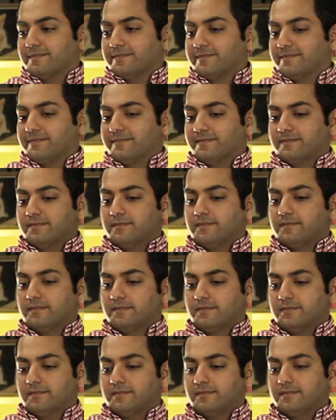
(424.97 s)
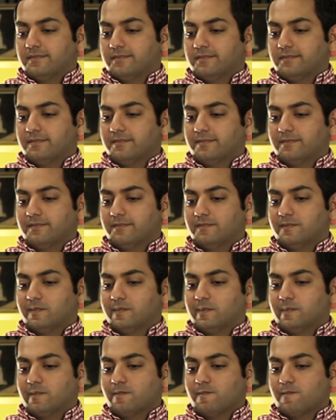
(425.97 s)

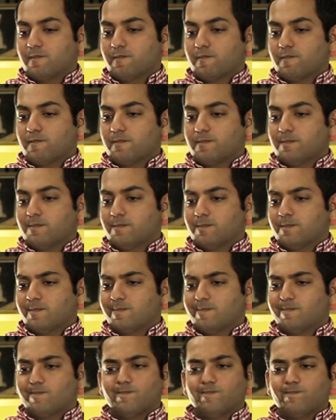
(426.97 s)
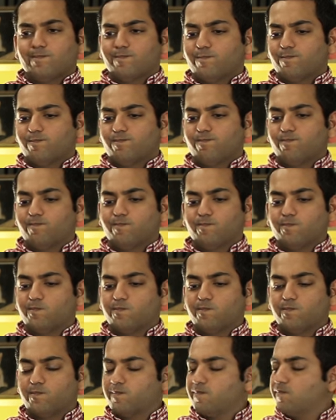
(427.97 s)

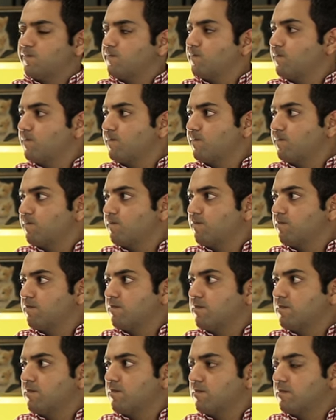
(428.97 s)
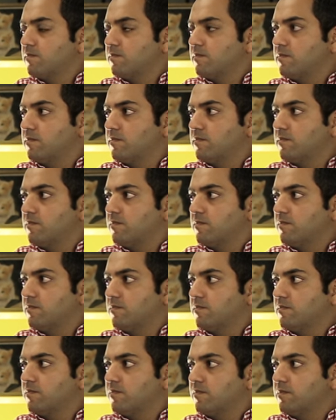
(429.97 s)

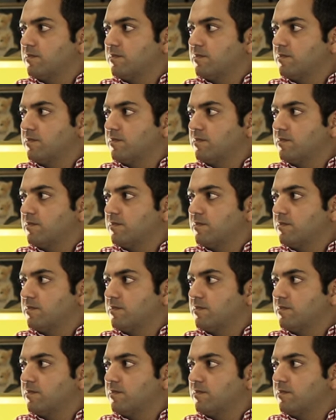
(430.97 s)
(not speaking)